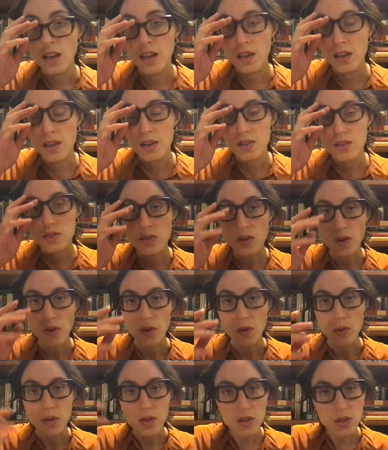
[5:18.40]

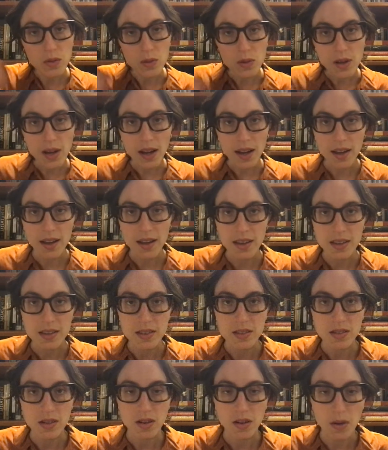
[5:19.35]
So you
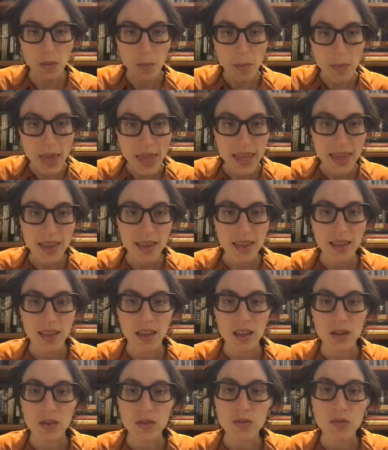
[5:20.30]
guys are making
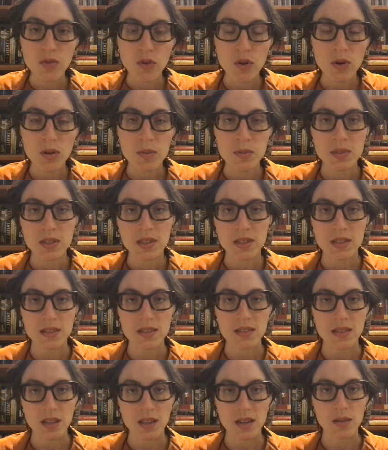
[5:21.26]
informed
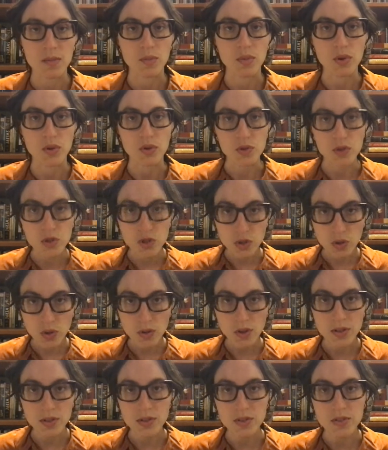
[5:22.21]
consent
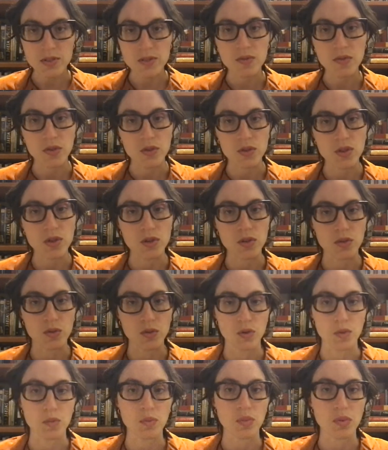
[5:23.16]
brochures for your
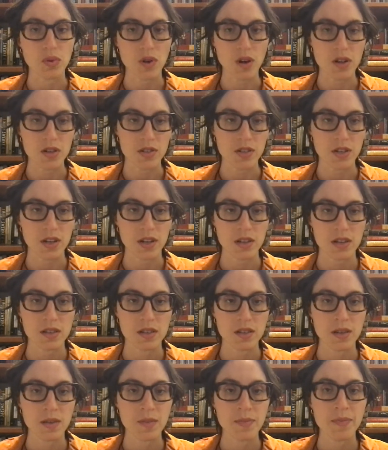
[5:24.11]
group project.
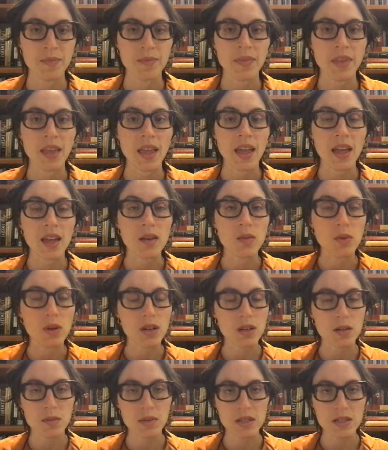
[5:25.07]
And we're
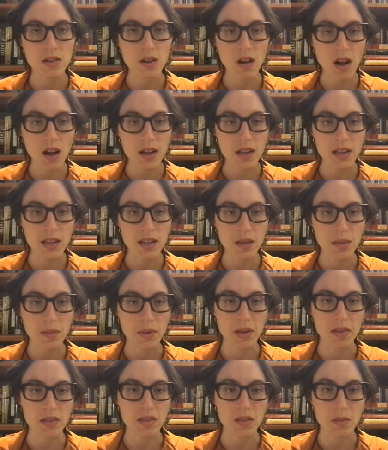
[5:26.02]
going to be talking
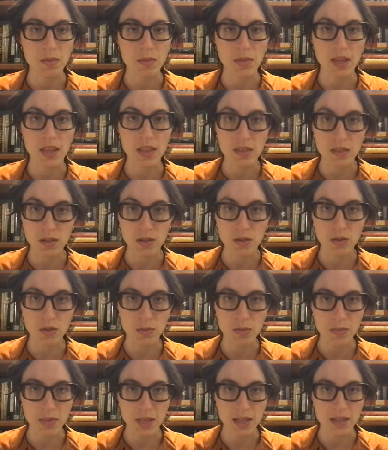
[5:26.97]
about them in the
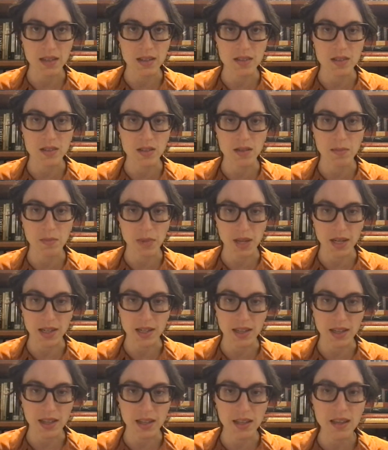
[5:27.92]
group meetings on
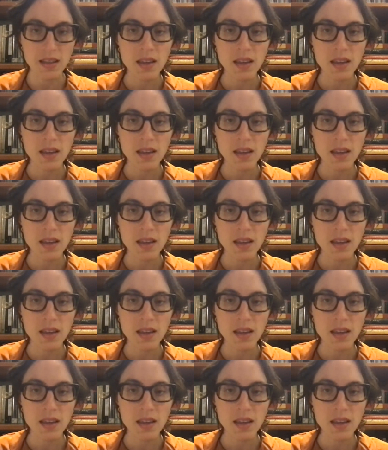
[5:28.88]
Monday.